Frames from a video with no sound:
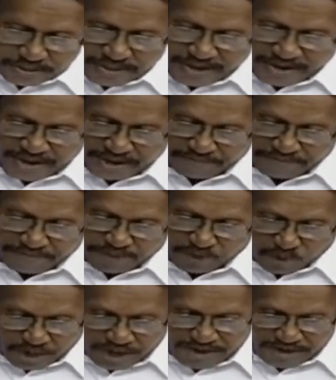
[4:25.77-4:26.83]
Then after
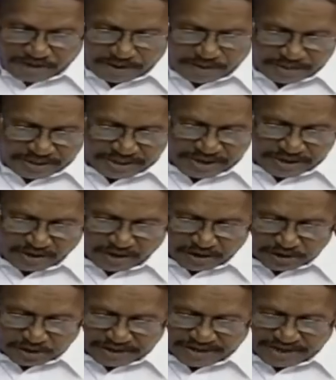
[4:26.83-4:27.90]
rural development, in that
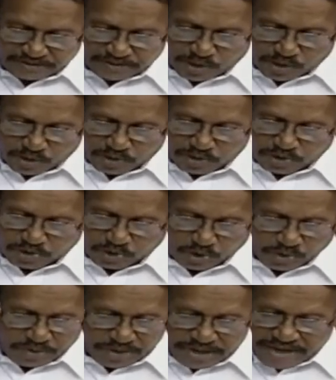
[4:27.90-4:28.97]
also transfer youth
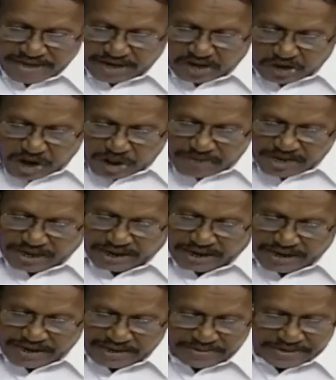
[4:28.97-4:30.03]
to
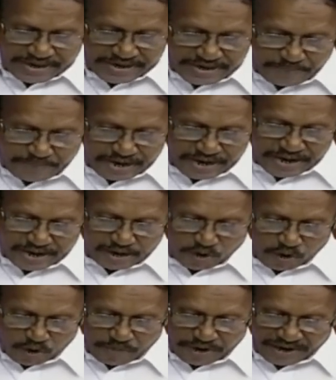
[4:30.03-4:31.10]
economically independent,
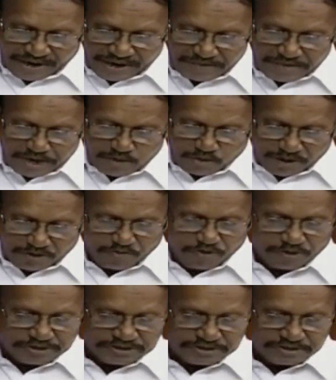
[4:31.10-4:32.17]
globally relevant
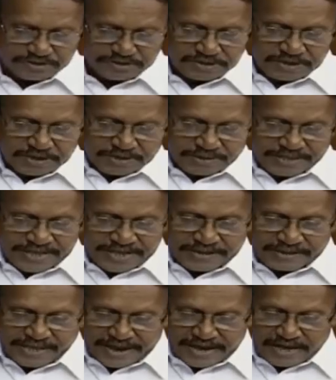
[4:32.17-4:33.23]
workforce.
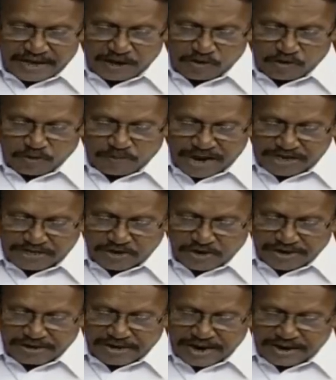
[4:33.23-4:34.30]
Deen Dayal
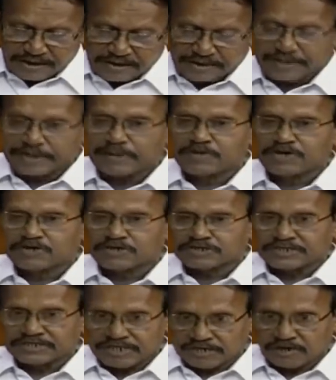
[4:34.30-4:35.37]
Upadhyayana Gramin
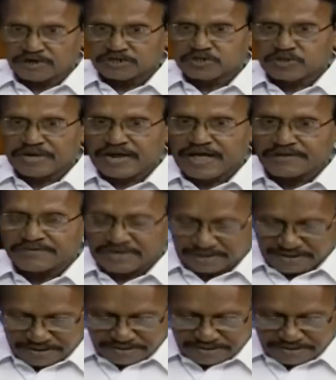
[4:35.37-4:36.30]
Yojana, that also we are having.